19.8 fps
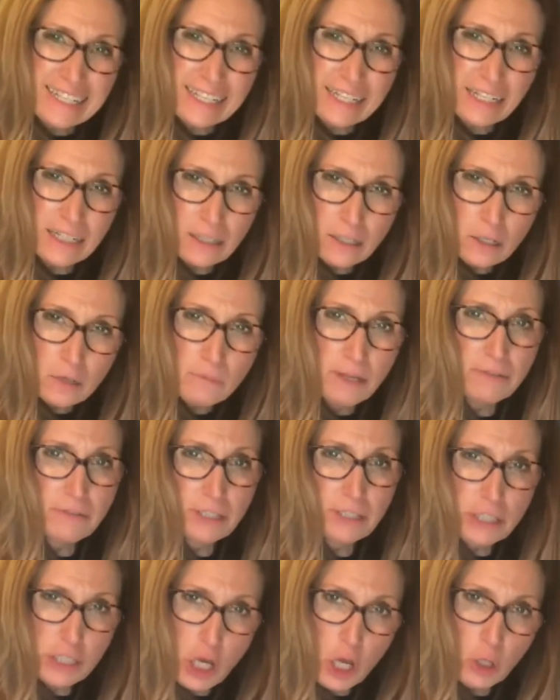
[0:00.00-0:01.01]
get a little bit of
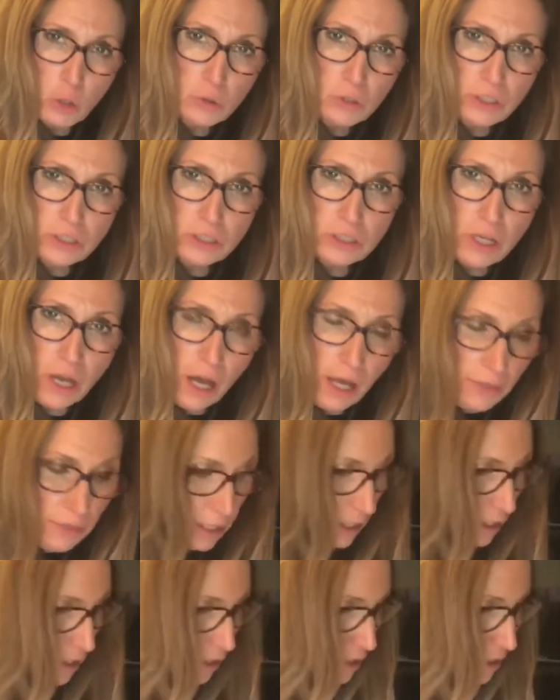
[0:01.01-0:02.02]
a toast on
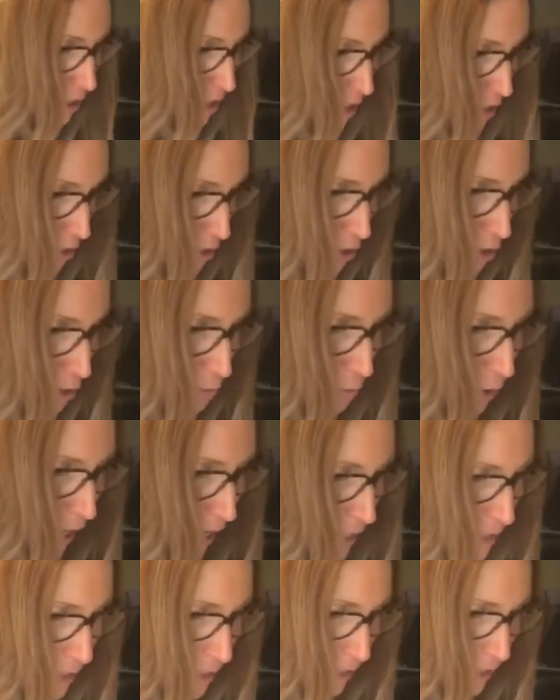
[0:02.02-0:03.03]
the
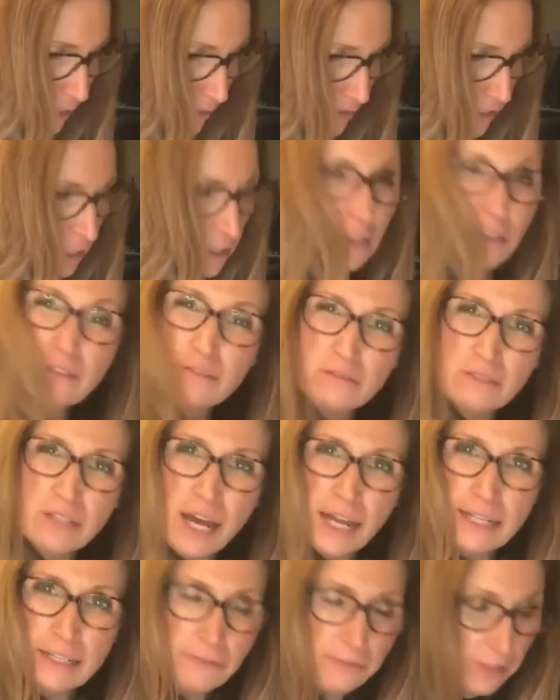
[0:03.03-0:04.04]
rice. Gives it a little
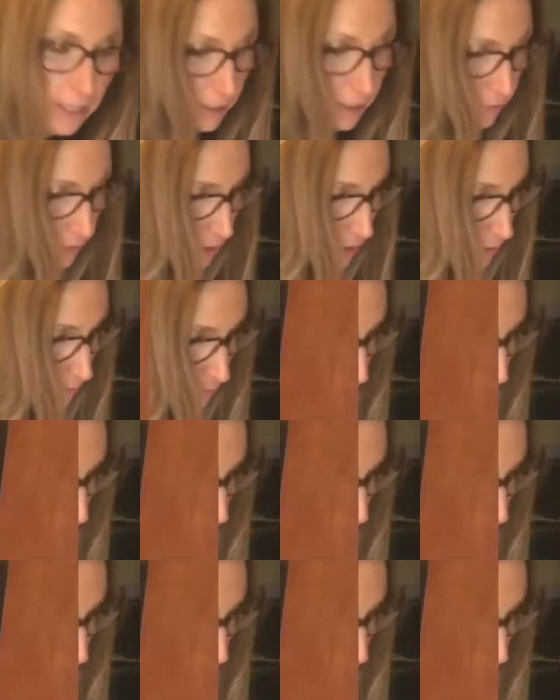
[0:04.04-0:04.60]
nutty flavor.